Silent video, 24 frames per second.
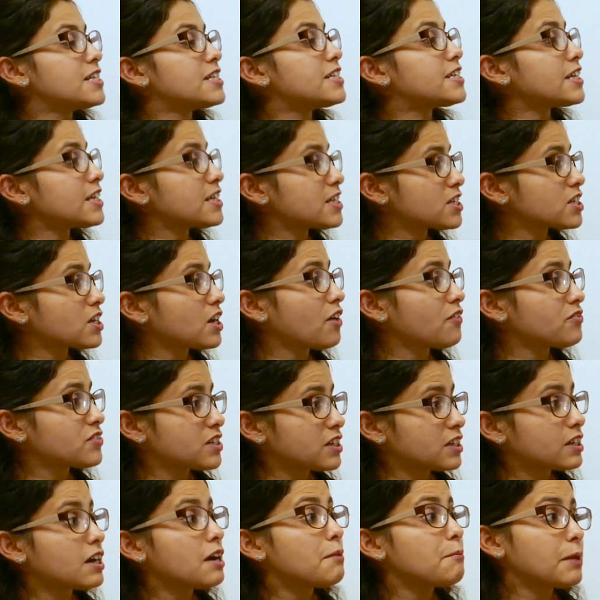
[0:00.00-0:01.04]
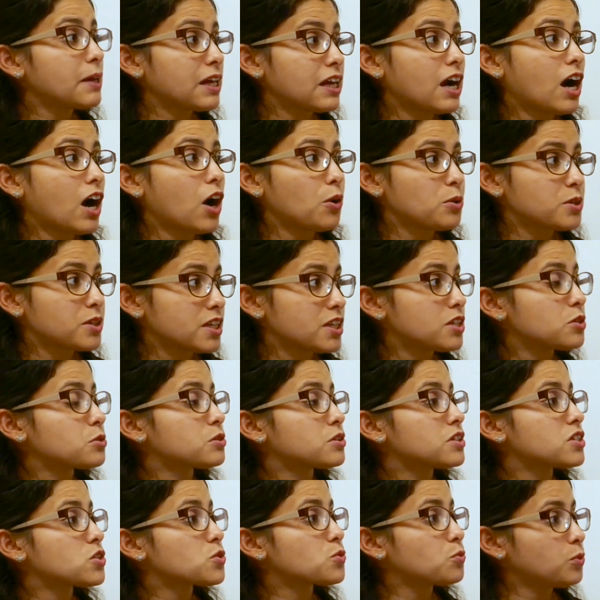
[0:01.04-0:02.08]
Just after coming out into
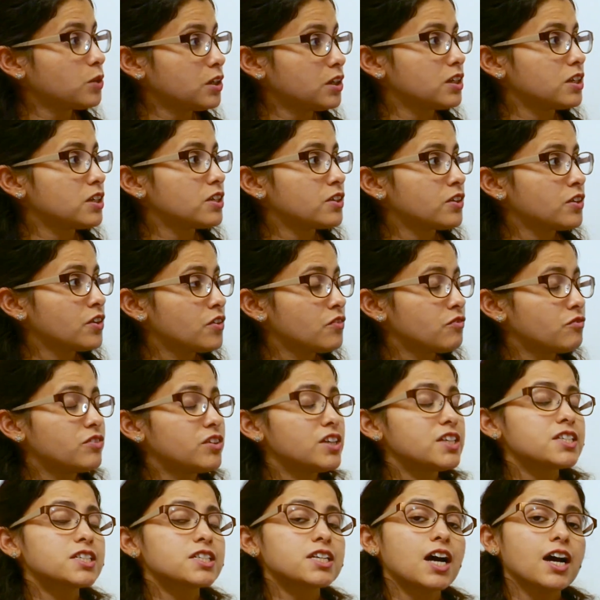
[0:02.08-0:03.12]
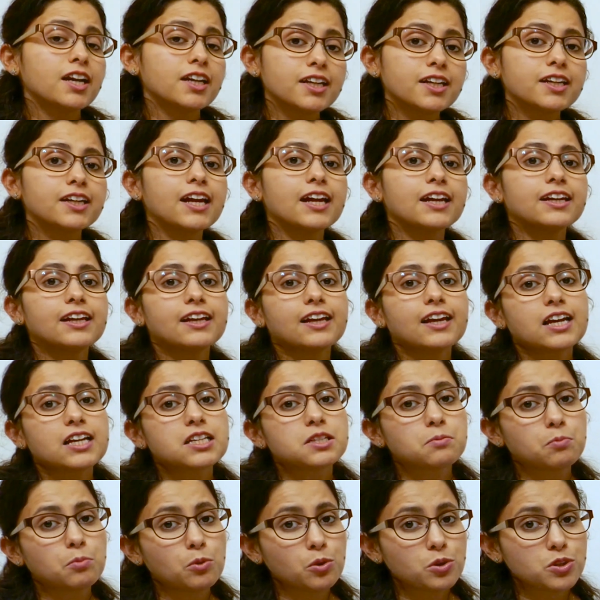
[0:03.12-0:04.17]
this world, we started getting
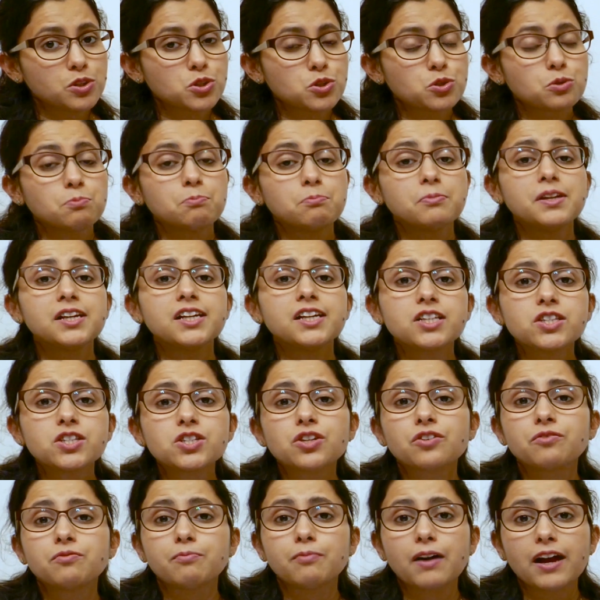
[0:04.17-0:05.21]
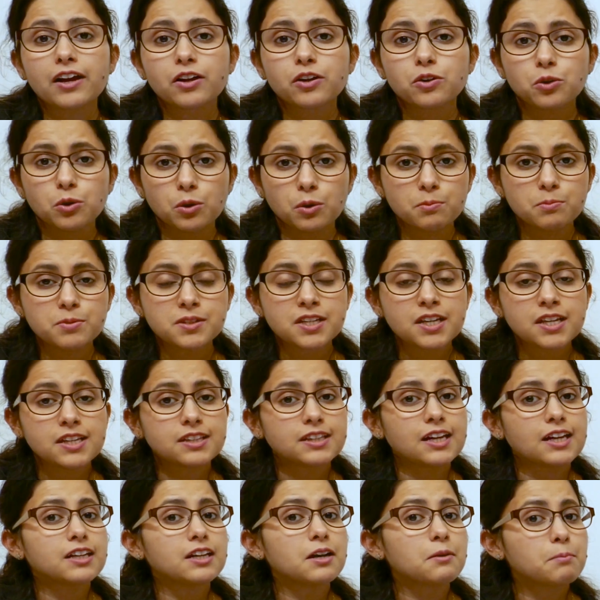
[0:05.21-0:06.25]
exposed to millions of microbes
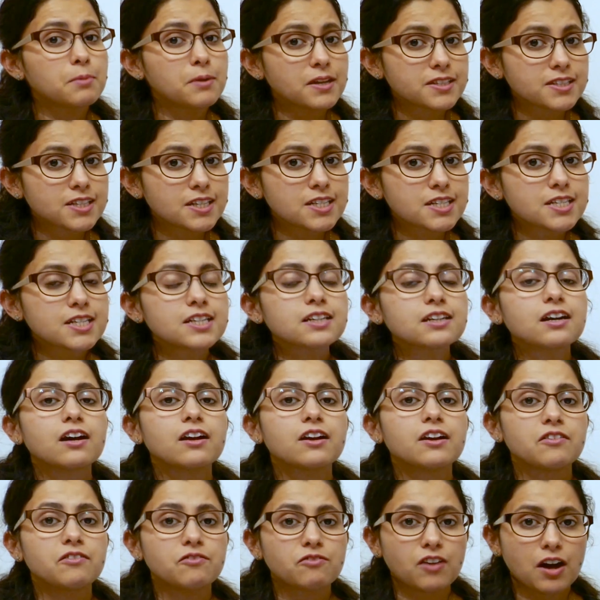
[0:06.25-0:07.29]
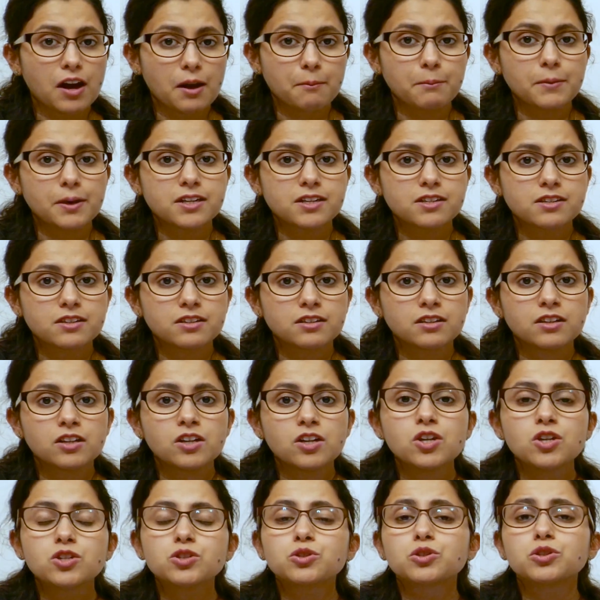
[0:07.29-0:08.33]
that are present in our environment.
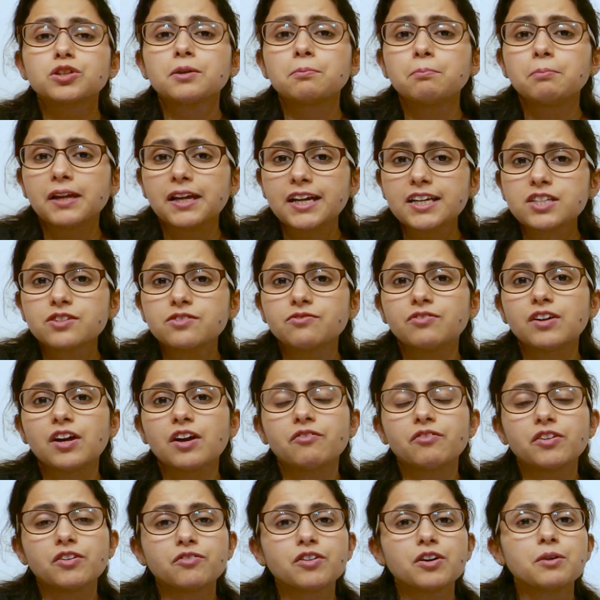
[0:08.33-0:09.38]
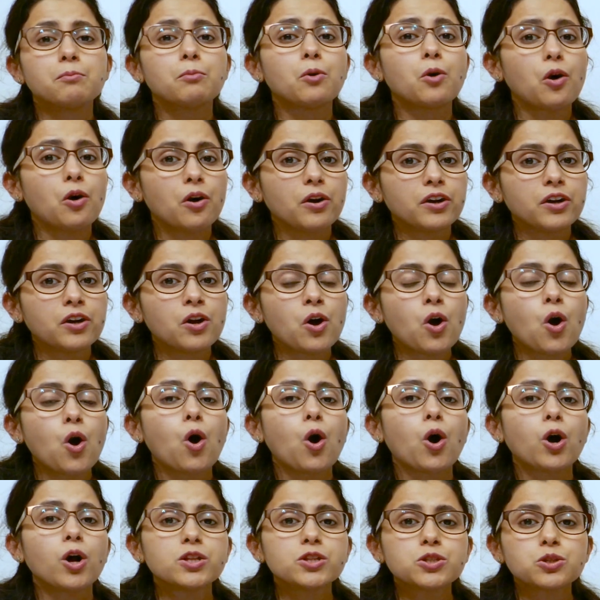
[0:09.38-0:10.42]
So the place where we were born
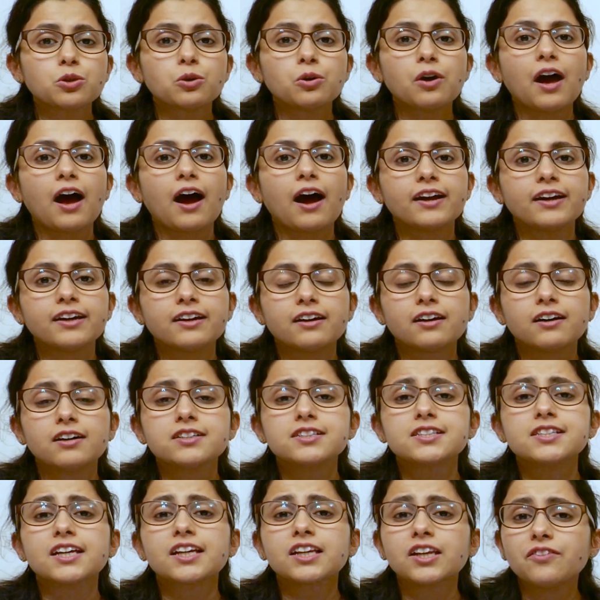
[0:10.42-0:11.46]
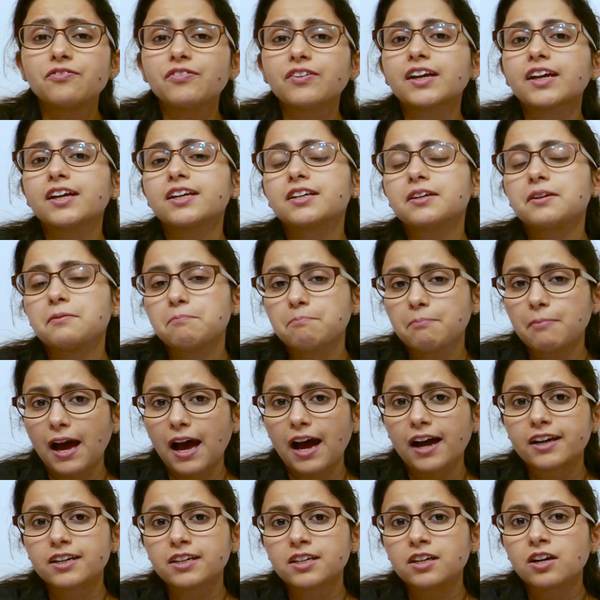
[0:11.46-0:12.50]
also had a significant
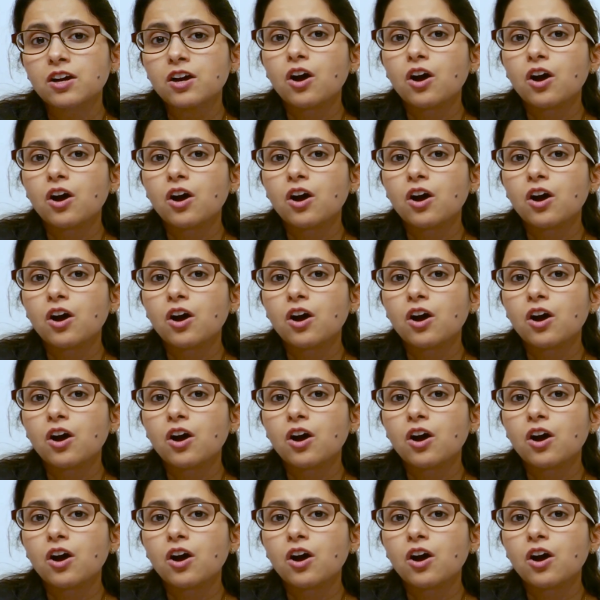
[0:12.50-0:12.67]
impact